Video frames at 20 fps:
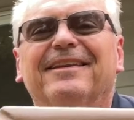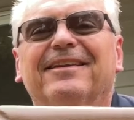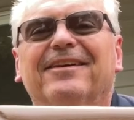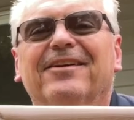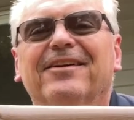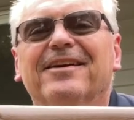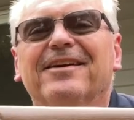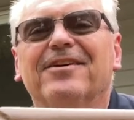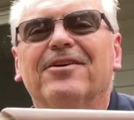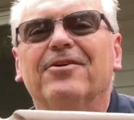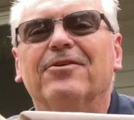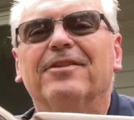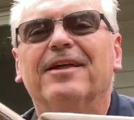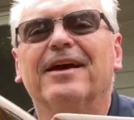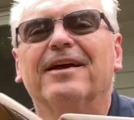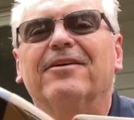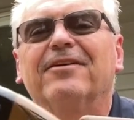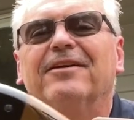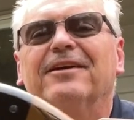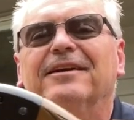There you go.
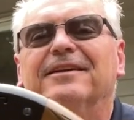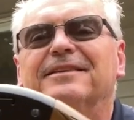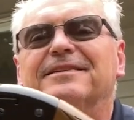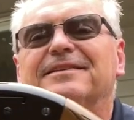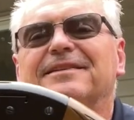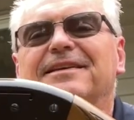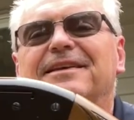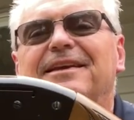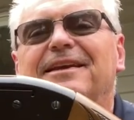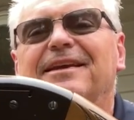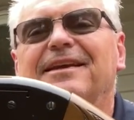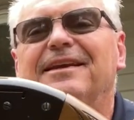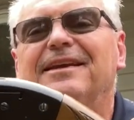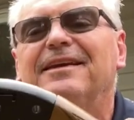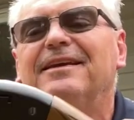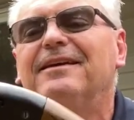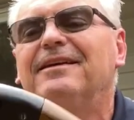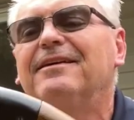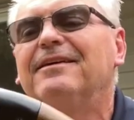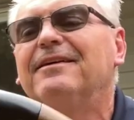There is the
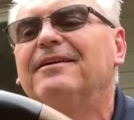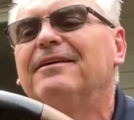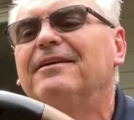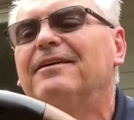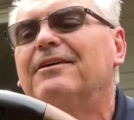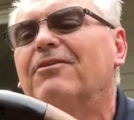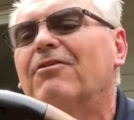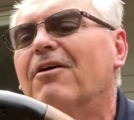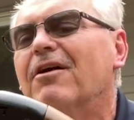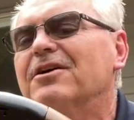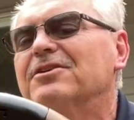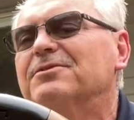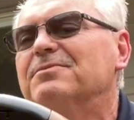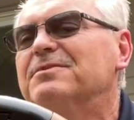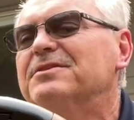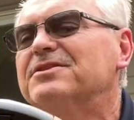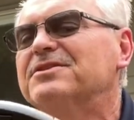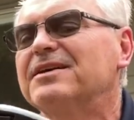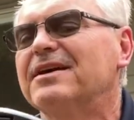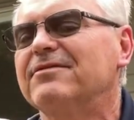
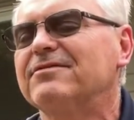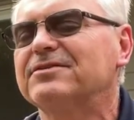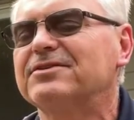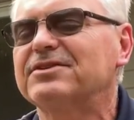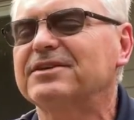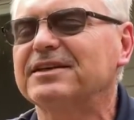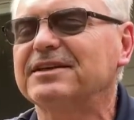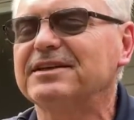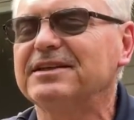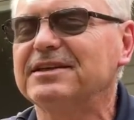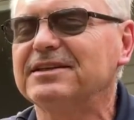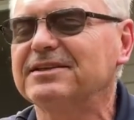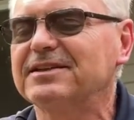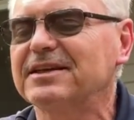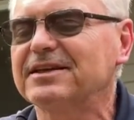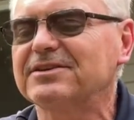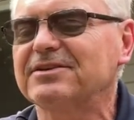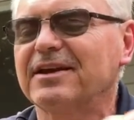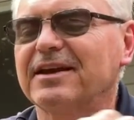Crosman 766.